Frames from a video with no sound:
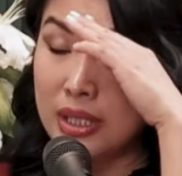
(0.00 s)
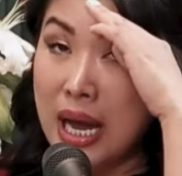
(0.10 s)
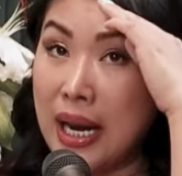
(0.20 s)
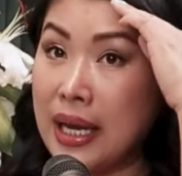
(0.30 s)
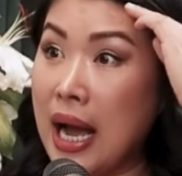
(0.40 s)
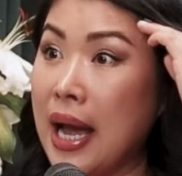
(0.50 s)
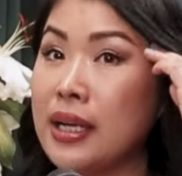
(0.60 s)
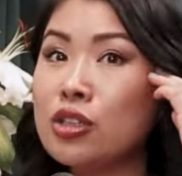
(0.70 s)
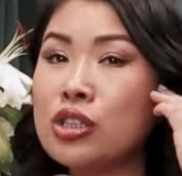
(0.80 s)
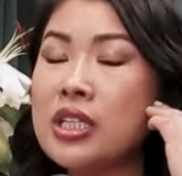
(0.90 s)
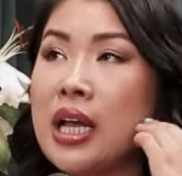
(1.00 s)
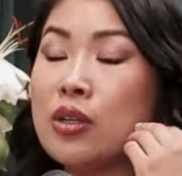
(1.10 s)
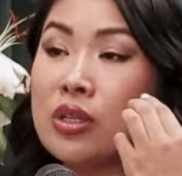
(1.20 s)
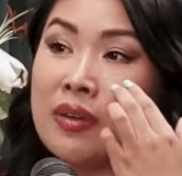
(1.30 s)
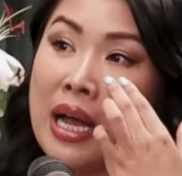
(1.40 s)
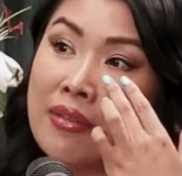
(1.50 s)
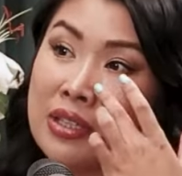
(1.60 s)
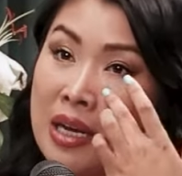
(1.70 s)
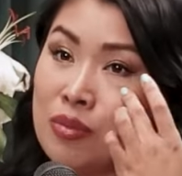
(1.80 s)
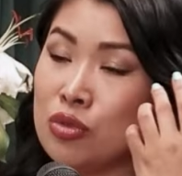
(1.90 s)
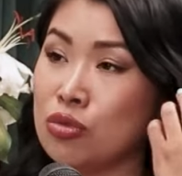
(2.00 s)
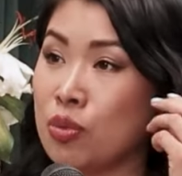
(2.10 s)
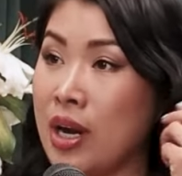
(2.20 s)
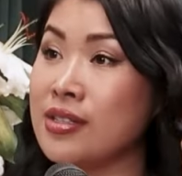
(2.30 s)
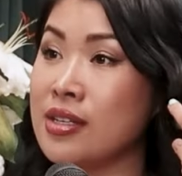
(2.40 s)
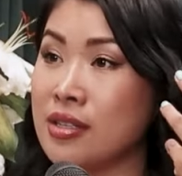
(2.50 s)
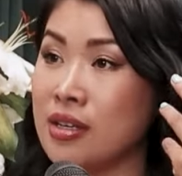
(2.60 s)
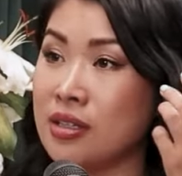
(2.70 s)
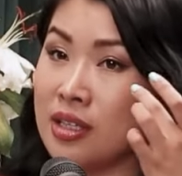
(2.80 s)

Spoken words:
Yeah, like I shouldn't. I don't even have time to process it.